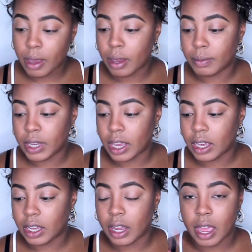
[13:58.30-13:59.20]
I am
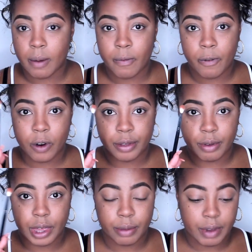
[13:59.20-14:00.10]
taking an
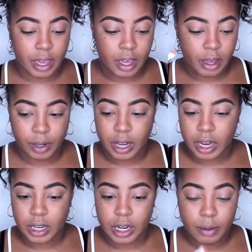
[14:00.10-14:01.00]
M433
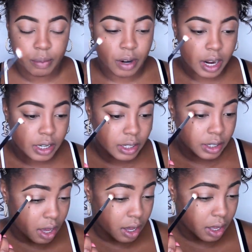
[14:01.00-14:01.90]
blending
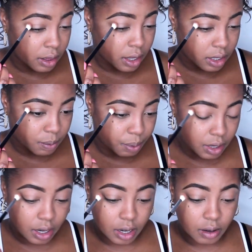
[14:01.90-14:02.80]
brush and let's
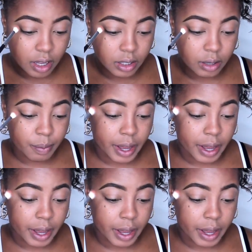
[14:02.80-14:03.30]
put it into